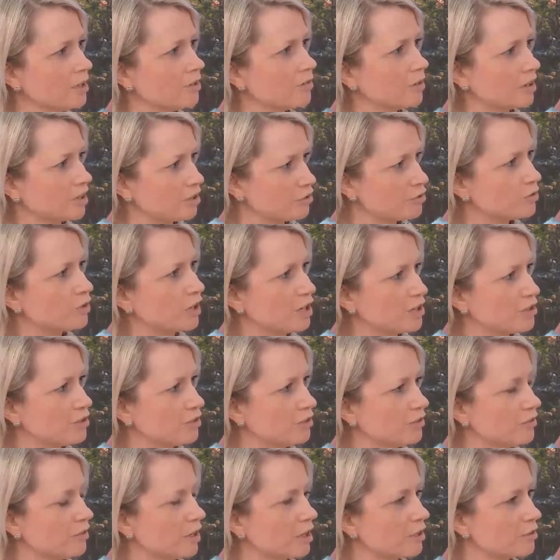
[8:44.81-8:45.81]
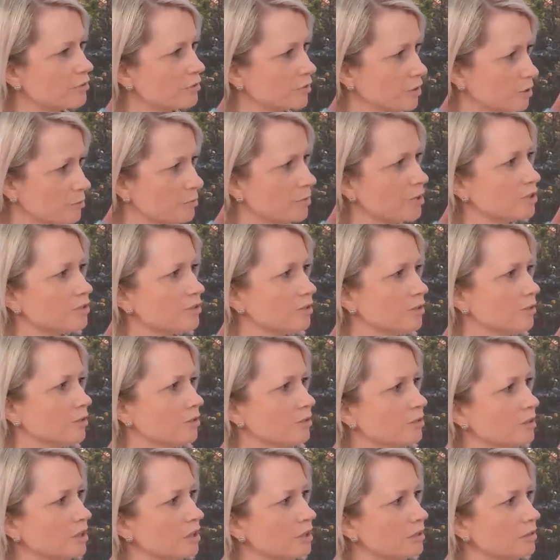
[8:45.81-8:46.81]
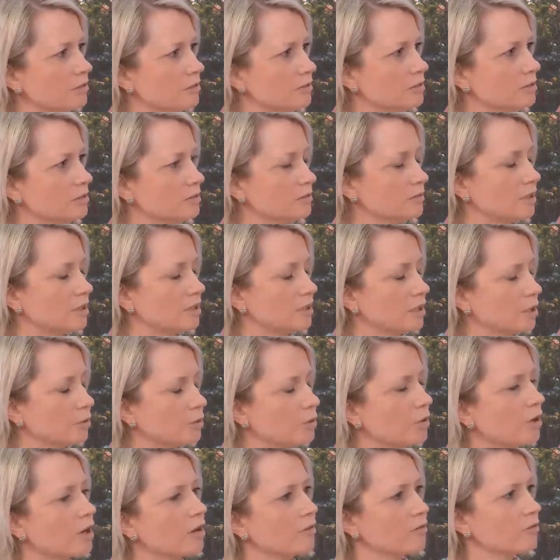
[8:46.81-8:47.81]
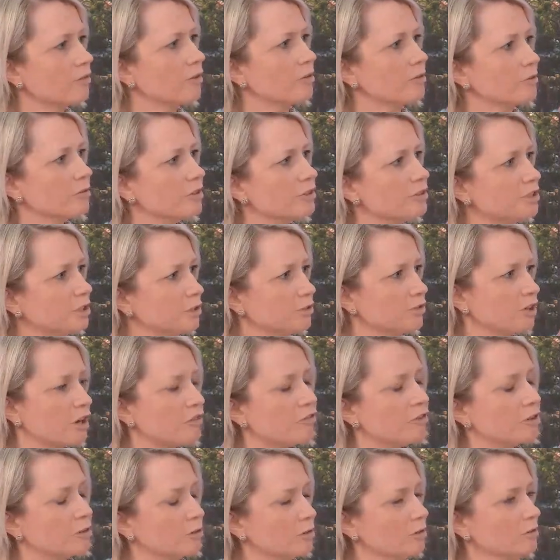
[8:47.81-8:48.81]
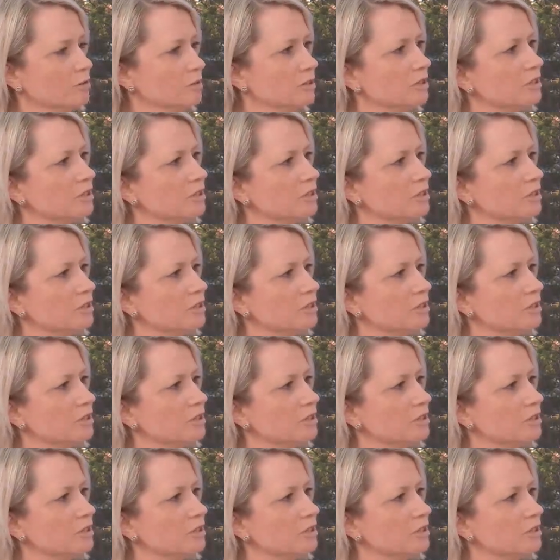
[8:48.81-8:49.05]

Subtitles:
registration, as we mentioned earlier, and now you have the geographical